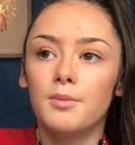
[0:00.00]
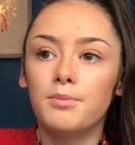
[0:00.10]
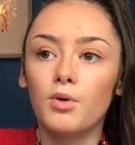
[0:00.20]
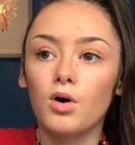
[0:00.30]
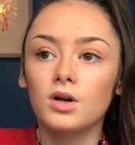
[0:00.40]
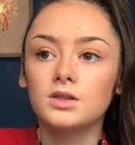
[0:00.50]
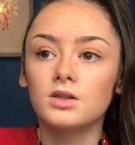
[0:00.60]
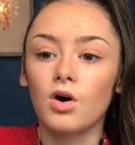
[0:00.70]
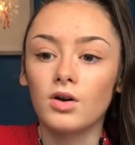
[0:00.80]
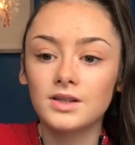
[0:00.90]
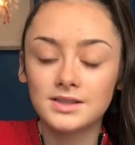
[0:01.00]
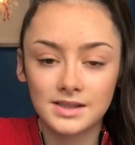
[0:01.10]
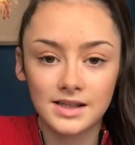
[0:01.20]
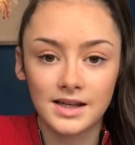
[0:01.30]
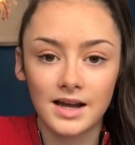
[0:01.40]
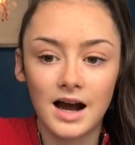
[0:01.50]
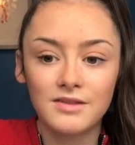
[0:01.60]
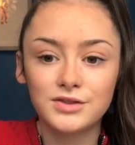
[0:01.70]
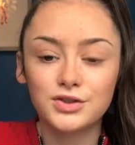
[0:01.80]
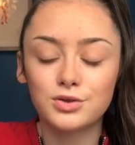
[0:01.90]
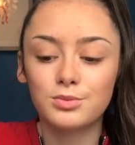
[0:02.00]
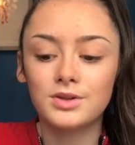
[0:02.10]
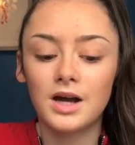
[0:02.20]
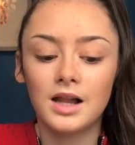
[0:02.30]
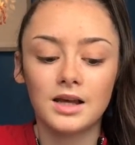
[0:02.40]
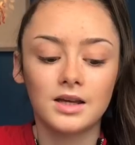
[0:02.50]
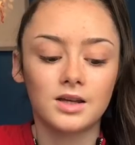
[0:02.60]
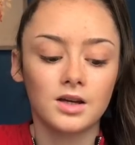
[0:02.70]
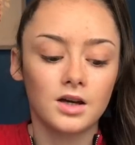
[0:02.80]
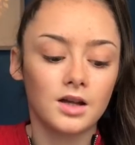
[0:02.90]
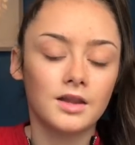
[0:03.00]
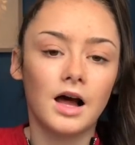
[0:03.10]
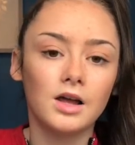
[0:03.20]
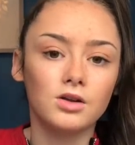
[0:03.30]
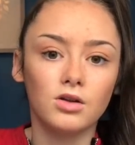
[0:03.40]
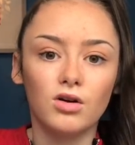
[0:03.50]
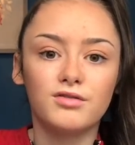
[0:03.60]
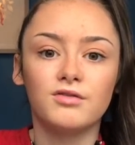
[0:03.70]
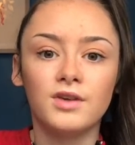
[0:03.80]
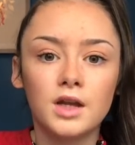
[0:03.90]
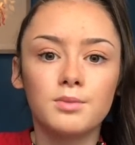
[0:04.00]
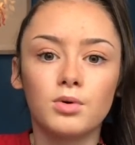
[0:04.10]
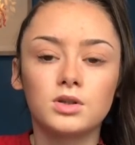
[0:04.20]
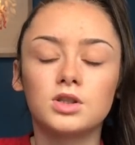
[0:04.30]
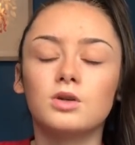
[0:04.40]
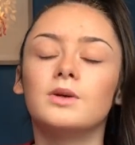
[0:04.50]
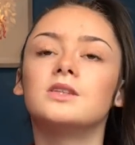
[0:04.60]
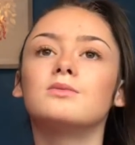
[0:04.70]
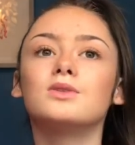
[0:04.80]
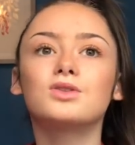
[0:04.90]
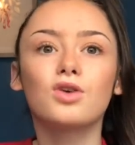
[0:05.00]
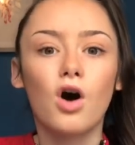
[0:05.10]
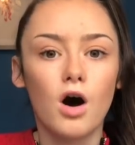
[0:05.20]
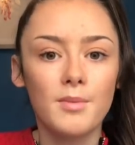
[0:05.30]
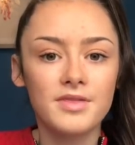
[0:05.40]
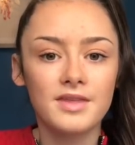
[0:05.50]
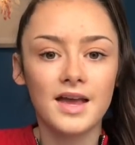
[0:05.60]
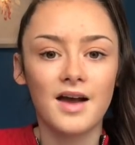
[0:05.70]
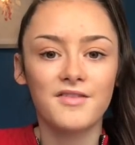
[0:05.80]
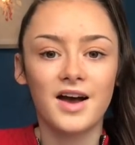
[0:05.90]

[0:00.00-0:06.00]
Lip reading: But honestly, having someone that you love read a book to you is the most common thing ever,